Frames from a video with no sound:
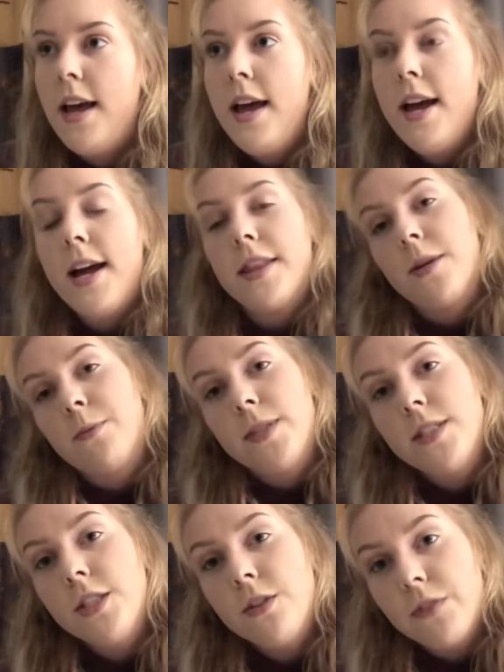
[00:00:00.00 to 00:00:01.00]
And then
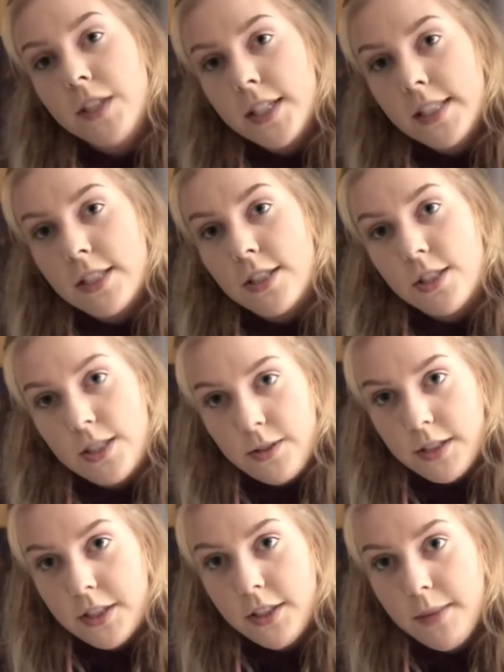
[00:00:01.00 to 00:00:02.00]
once you finish the student
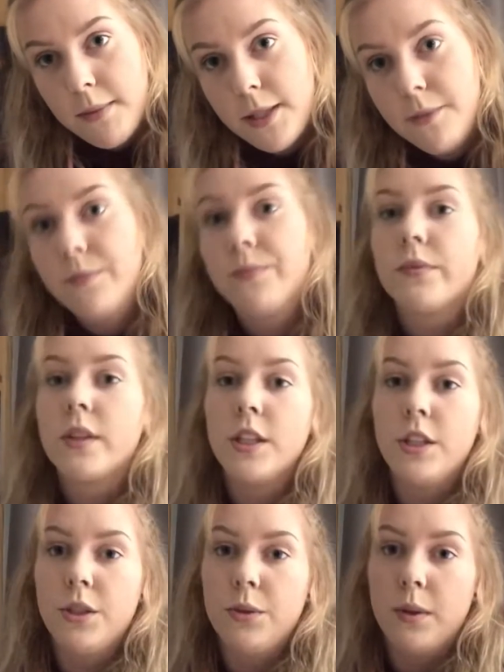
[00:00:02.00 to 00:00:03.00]
agreement,
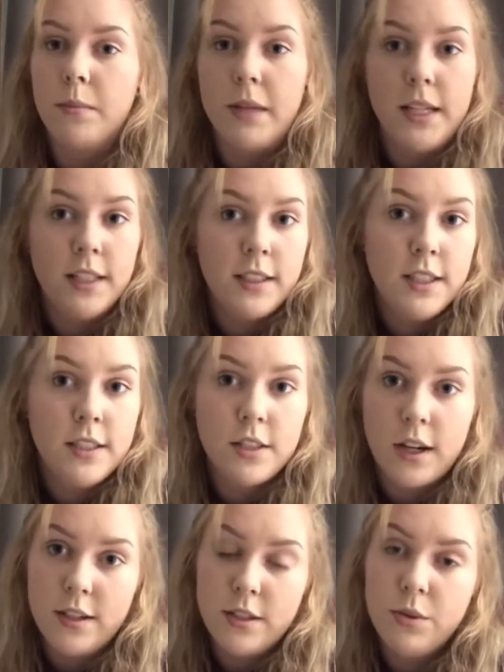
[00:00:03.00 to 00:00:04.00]
you immediately
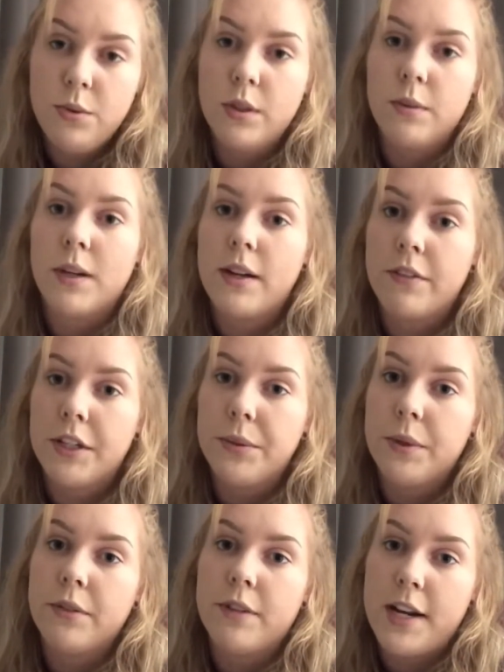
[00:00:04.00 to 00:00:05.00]
start school whenever you
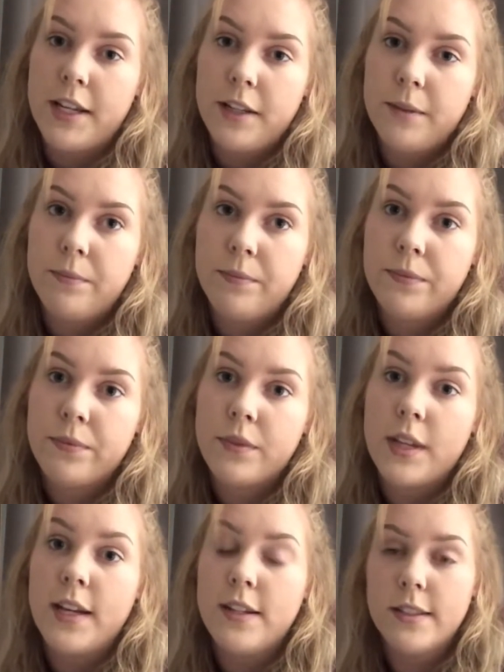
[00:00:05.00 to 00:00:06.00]
are ready.
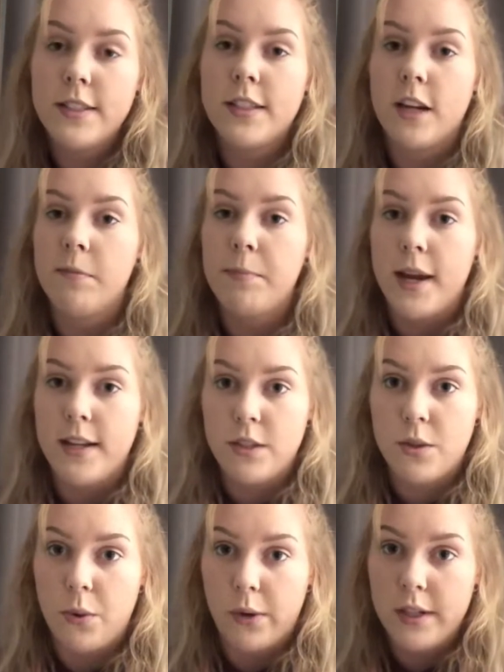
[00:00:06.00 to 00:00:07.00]
It is a self-paced
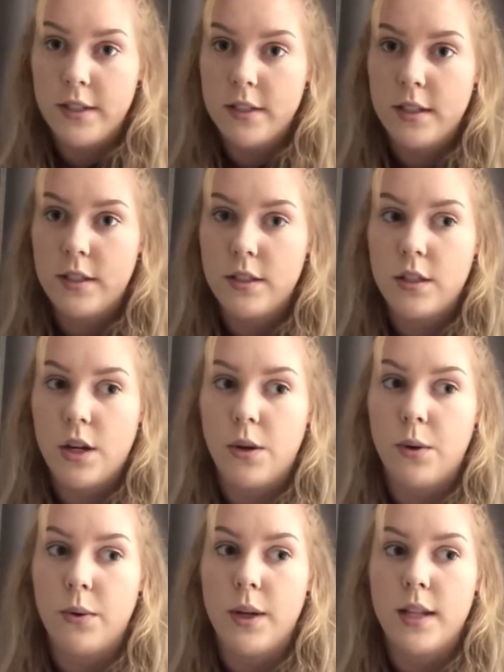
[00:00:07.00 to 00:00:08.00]
course,
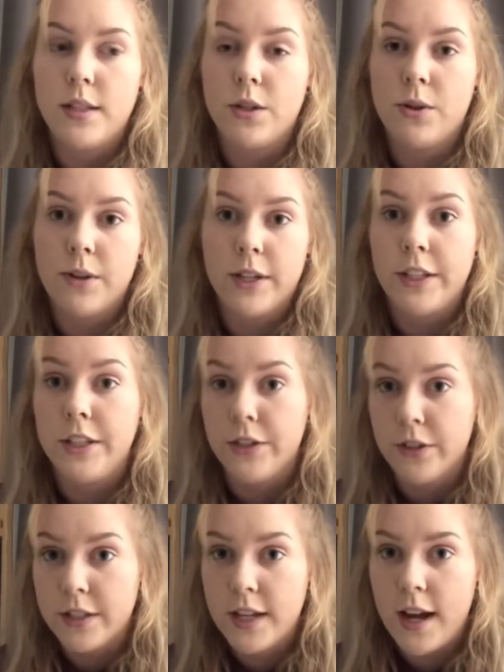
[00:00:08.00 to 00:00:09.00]
so it's according to
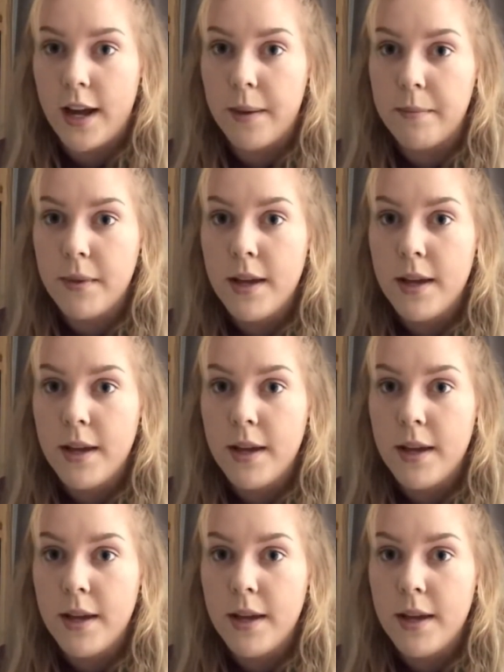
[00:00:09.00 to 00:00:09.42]
your time.